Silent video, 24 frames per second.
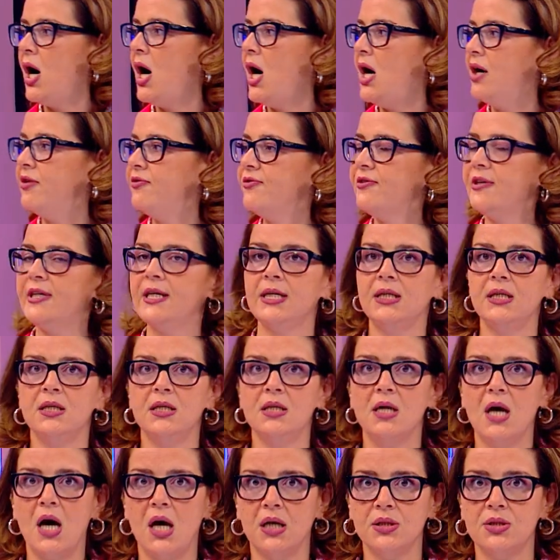of
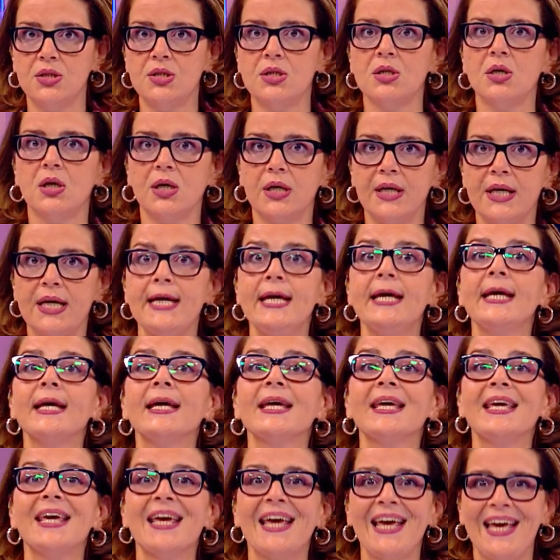cannot, okay?
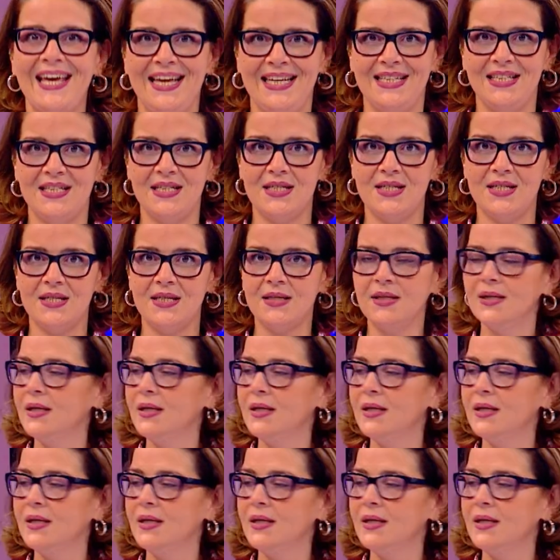Can't.